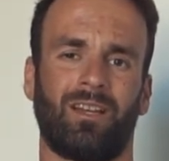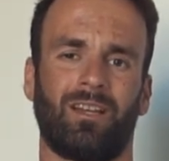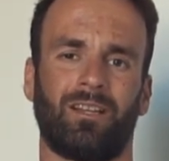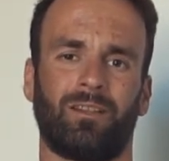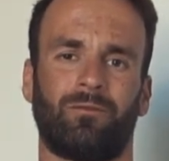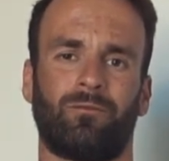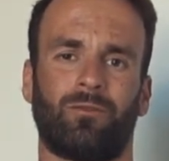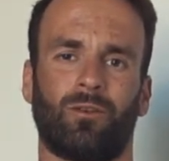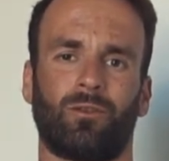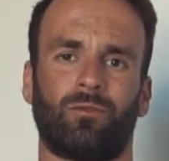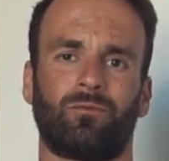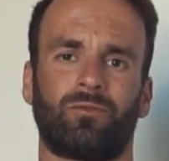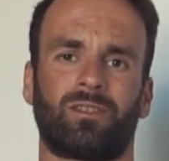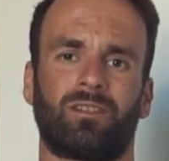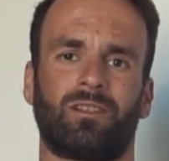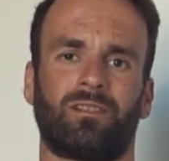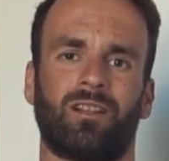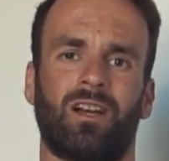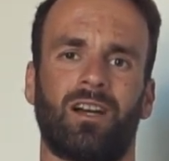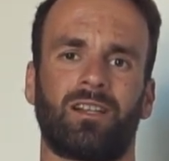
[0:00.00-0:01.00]
it follows
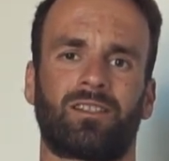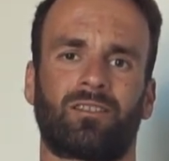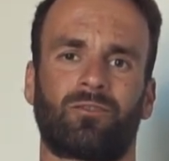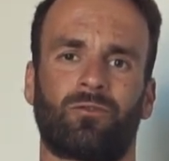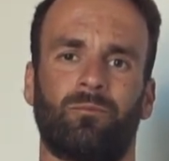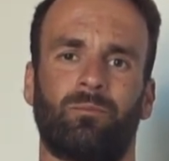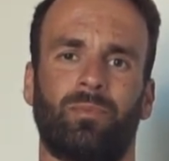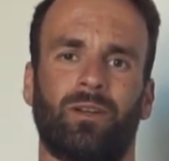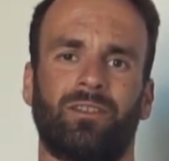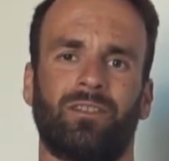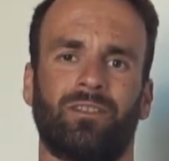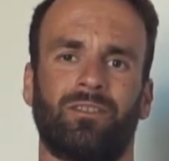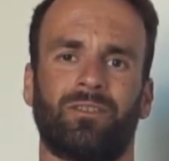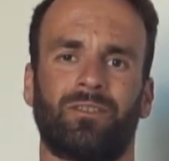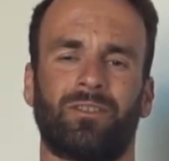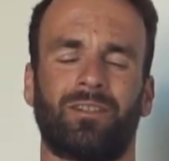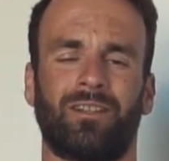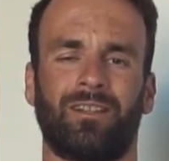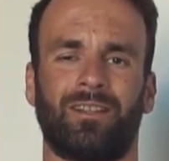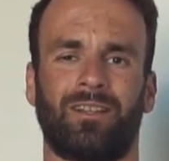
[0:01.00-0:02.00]
the last
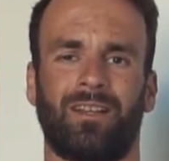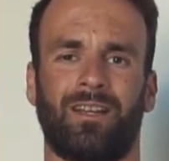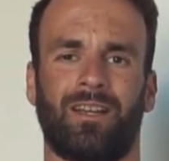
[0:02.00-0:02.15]
competitor,